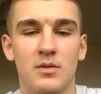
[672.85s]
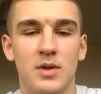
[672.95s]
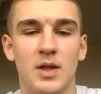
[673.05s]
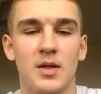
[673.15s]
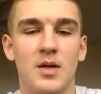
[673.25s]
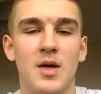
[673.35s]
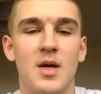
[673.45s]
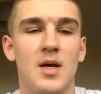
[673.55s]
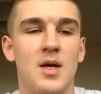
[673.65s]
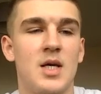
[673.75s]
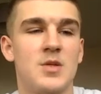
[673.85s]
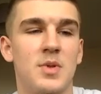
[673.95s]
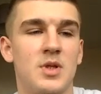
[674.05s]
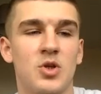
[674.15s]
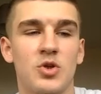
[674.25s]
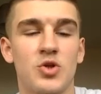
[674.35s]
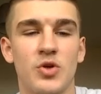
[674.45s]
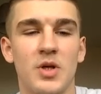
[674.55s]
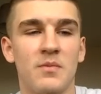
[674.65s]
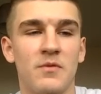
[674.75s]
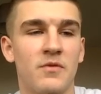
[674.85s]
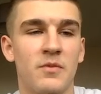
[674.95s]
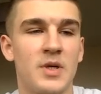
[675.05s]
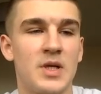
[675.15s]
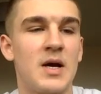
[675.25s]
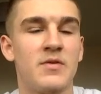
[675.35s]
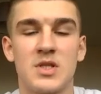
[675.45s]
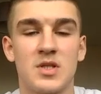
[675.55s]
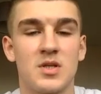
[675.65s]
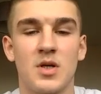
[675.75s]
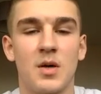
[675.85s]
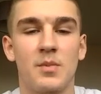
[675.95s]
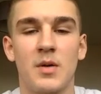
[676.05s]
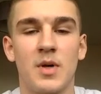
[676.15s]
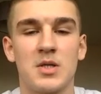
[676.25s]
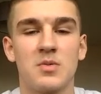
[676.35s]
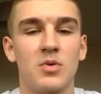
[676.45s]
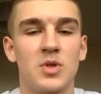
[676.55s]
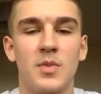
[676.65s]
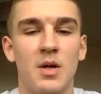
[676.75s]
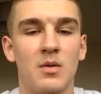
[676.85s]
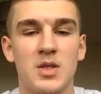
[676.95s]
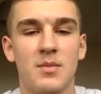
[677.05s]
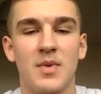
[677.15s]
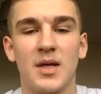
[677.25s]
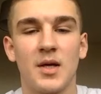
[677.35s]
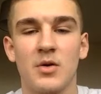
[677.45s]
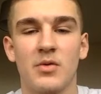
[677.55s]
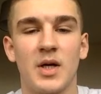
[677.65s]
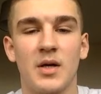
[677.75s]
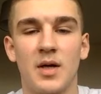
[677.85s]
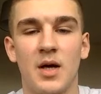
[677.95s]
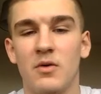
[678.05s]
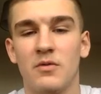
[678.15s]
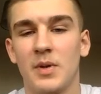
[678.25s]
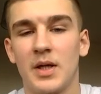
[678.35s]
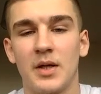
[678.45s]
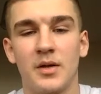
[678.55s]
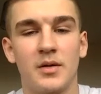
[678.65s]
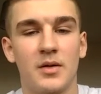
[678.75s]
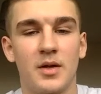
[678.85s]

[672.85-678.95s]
Like, it's been such a dream for me ever since I started playing basketball to be able to make a career out of playing